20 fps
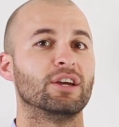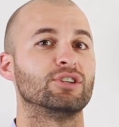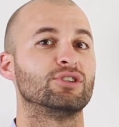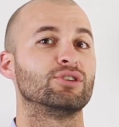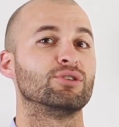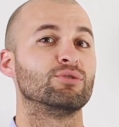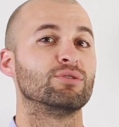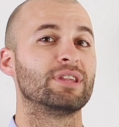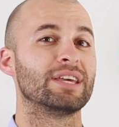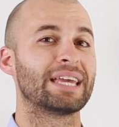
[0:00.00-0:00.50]

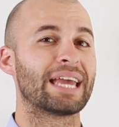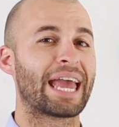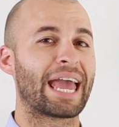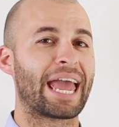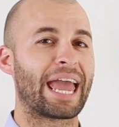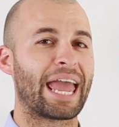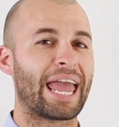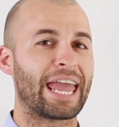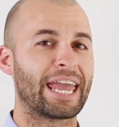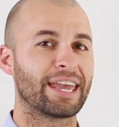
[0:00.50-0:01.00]
to the
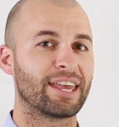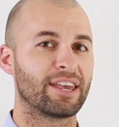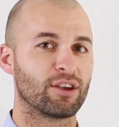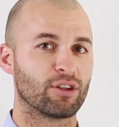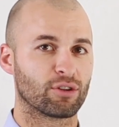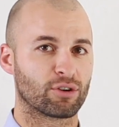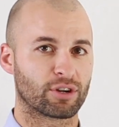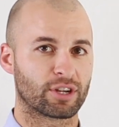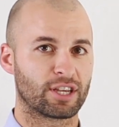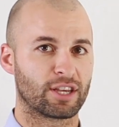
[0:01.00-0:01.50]

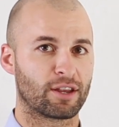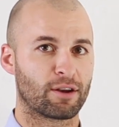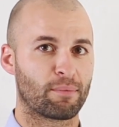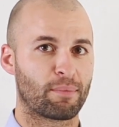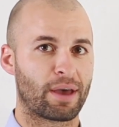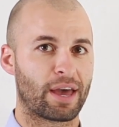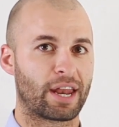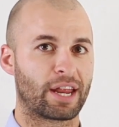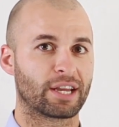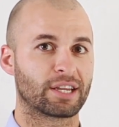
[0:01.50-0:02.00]
angular
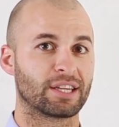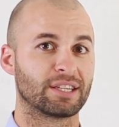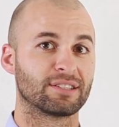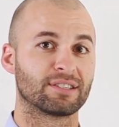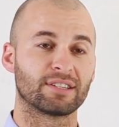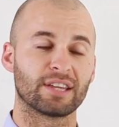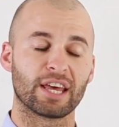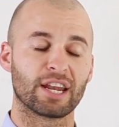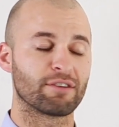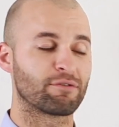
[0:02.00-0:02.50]
kinematic.
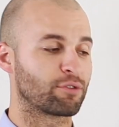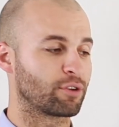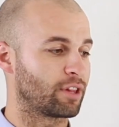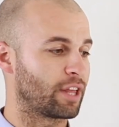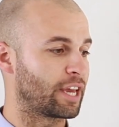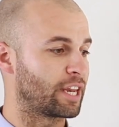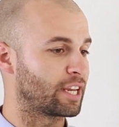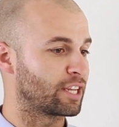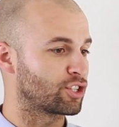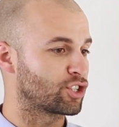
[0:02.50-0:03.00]
Instead of
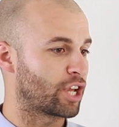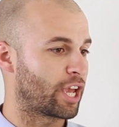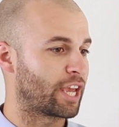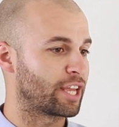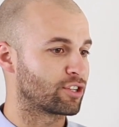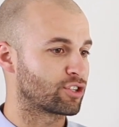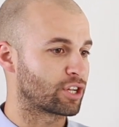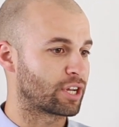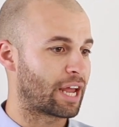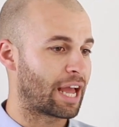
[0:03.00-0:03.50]
relating
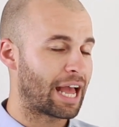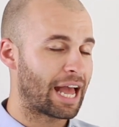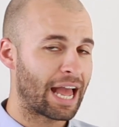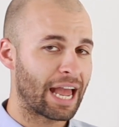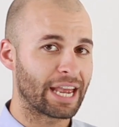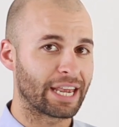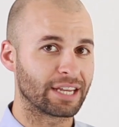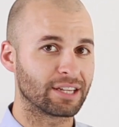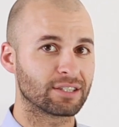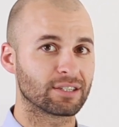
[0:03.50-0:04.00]
change in
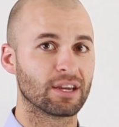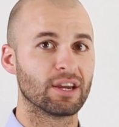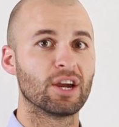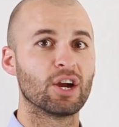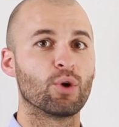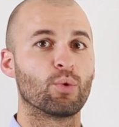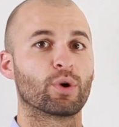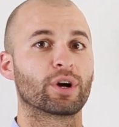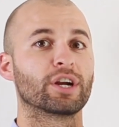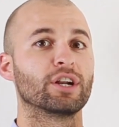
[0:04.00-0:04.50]
height,
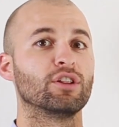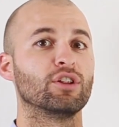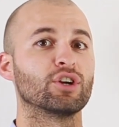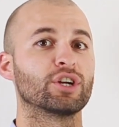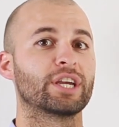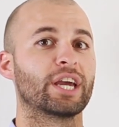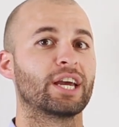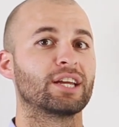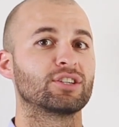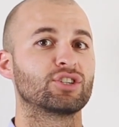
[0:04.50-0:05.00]
we're going to
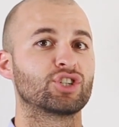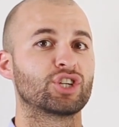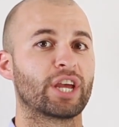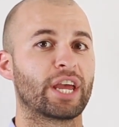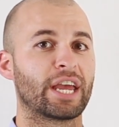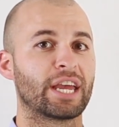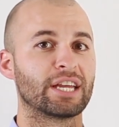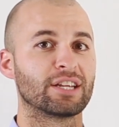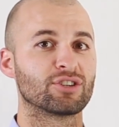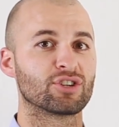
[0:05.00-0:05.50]
look at
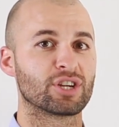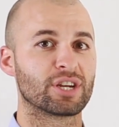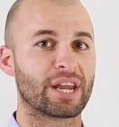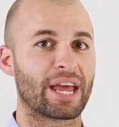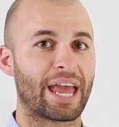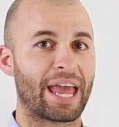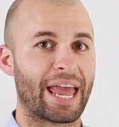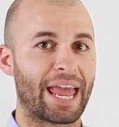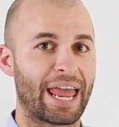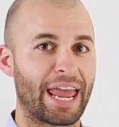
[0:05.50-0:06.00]
change in
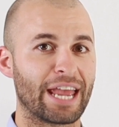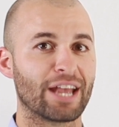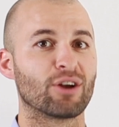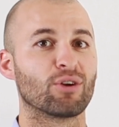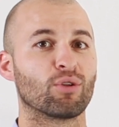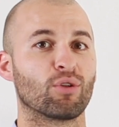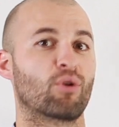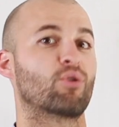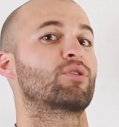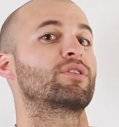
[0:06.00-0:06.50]

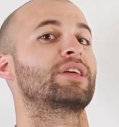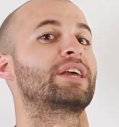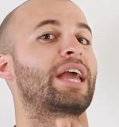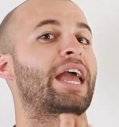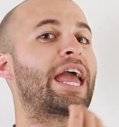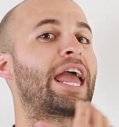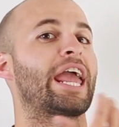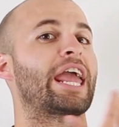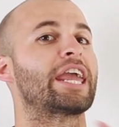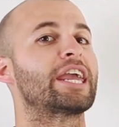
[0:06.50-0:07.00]
angle, or the
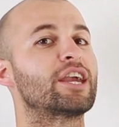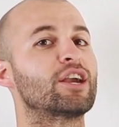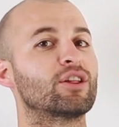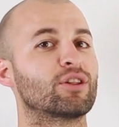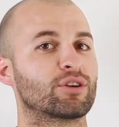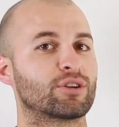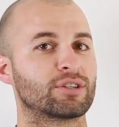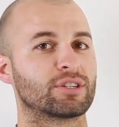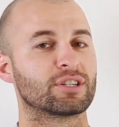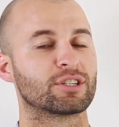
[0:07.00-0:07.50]

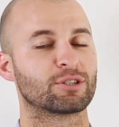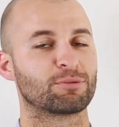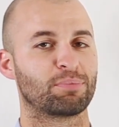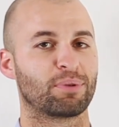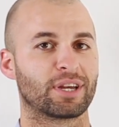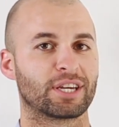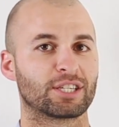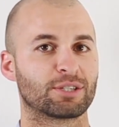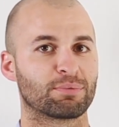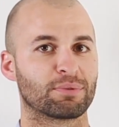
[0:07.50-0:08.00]
angular
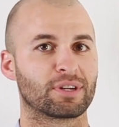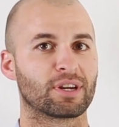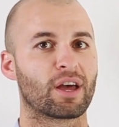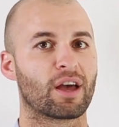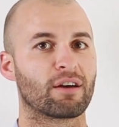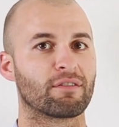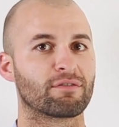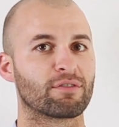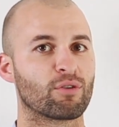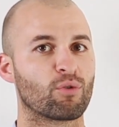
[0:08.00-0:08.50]
displacement
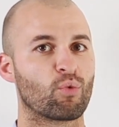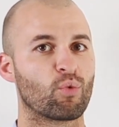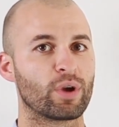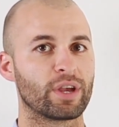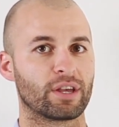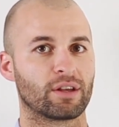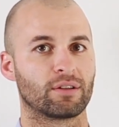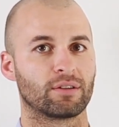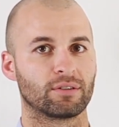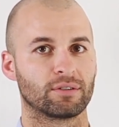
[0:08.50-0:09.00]
of the
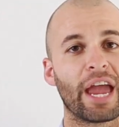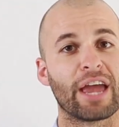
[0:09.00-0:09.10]
wheel.